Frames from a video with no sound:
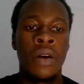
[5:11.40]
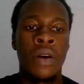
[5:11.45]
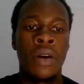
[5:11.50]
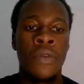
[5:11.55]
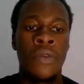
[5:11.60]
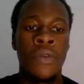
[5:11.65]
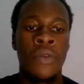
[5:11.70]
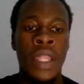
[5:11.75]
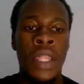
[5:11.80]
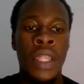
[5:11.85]

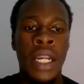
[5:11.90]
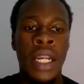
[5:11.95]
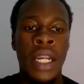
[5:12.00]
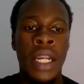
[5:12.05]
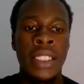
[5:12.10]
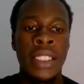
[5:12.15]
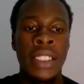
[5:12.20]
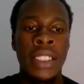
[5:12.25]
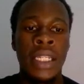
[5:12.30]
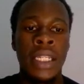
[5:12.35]
for their
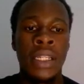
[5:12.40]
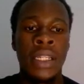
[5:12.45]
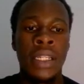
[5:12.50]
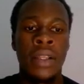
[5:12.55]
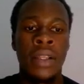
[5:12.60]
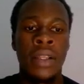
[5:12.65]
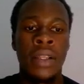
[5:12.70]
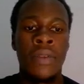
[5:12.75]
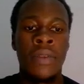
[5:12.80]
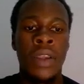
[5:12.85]
country.
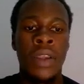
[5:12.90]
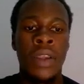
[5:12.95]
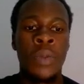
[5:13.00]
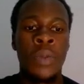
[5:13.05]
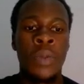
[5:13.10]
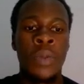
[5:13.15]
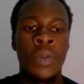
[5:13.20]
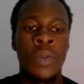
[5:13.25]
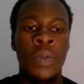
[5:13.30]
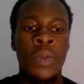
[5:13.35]

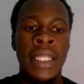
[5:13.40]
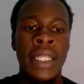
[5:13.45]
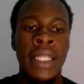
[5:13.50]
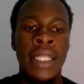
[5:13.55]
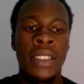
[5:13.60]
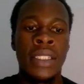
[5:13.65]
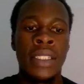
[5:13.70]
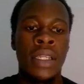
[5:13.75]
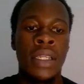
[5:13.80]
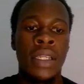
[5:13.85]
Human
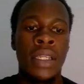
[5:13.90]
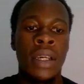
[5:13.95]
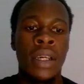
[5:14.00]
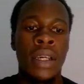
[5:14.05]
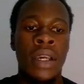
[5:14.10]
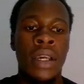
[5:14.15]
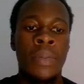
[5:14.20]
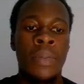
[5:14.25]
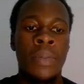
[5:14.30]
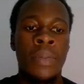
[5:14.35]
rights,
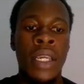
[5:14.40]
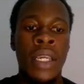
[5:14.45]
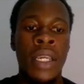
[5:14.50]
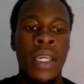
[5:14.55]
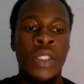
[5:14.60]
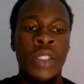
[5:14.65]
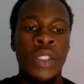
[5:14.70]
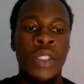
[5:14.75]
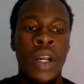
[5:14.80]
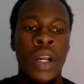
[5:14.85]
making
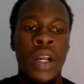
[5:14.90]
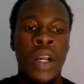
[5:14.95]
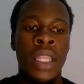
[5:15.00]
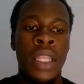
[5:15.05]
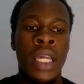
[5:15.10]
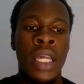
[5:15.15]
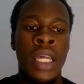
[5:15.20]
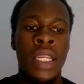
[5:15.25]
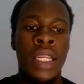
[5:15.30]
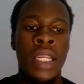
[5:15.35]
sure
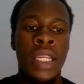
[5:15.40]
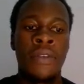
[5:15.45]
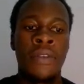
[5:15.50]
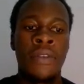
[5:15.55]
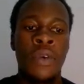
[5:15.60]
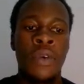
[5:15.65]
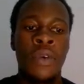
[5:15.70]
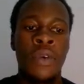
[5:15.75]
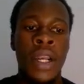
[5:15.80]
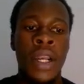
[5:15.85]
that
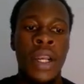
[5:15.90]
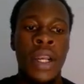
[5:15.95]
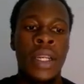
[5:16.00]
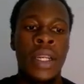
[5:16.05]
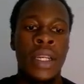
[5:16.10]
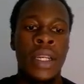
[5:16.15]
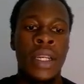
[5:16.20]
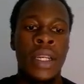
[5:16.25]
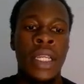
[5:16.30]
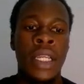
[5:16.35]
everyone
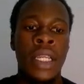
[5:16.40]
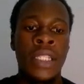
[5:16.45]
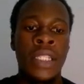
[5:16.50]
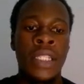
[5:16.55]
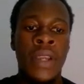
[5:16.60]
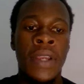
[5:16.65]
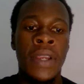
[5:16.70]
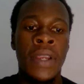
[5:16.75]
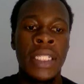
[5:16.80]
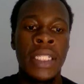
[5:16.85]
is
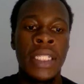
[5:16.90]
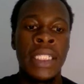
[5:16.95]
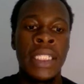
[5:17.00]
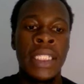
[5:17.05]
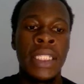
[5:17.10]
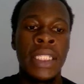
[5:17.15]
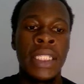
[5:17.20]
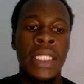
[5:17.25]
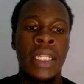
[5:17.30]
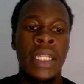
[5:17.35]
fairly
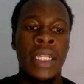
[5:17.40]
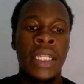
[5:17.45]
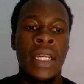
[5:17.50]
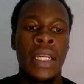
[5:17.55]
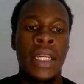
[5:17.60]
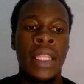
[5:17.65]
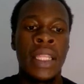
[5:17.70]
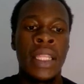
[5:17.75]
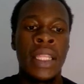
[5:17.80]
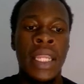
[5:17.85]
treated
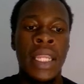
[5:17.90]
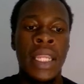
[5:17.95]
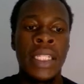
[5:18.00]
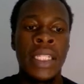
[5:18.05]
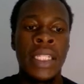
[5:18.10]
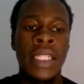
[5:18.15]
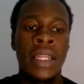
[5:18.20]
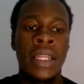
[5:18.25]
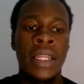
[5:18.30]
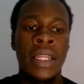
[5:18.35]
in the
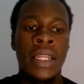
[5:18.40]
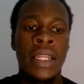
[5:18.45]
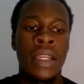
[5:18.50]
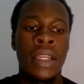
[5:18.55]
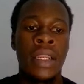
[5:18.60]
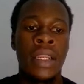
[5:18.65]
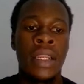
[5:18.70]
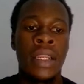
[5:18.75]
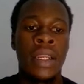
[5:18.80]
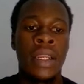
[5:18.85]
nation.
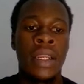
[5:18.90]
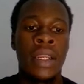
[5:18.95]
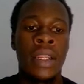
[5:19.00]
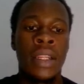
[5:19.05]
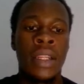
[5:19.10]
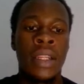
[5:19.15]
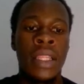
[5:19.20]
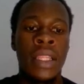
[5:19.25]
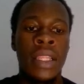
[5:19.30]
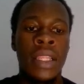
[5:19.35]

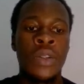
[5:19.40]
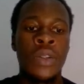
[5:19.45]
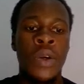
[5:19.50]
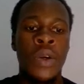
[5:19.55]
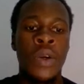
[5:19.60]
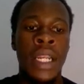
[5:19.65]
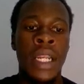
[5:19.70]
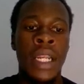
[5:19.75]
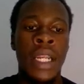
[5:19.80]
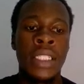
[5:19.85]
This will
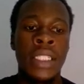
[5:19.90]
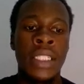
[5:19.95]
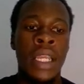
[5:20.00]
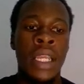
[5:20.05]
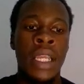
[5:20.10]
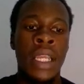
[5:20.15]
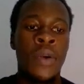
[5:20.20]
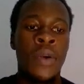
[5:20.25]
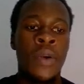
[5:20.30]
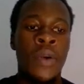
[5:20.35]
create
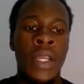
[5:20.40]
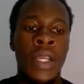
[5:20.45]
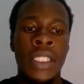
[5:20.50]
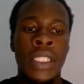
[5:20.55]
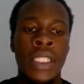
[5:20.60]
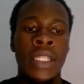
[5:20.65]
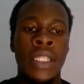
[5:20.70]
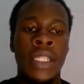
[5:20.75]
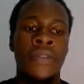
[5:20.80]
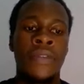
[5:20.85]
a
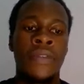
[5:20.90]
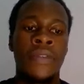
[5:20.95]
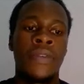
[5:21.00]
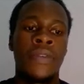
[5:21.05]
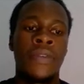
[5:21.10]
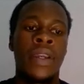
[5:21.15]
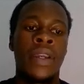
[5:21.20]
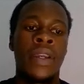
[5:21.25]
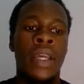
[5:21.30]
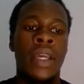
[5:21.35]
cohesive
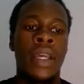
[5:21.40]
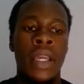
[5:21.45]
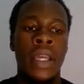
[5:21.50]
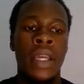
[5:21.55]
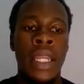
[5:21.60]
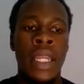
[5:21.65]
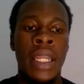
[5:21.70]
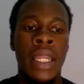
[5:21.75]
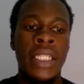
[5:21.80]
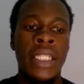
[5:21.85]

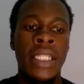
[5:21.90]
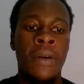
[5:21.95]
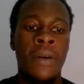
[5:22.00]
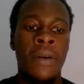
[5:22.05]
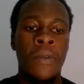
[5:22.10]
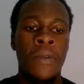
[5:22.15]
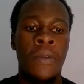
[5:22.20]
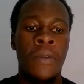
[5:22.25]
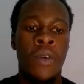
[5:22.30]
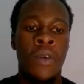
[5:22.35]

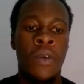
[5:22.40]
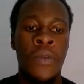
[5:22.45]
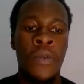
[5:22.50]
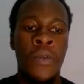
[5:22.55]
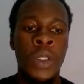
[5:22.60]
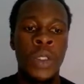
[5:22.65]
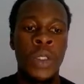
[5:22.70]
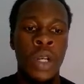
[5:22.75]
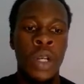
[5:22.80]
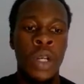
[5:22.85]
nature of
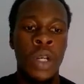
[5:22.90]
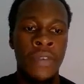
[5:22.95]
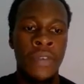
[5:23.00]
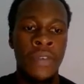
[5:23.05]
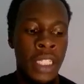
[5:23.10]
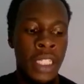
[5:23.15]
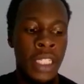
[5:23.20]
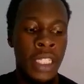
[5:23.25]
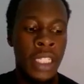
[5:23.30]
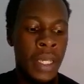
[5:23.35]
mutual love
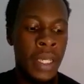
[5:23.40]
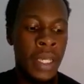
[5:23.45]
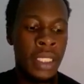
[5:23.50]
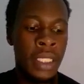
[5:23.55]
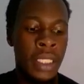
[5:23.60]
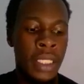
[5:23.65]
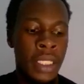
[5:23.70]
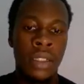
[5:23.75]
and respect.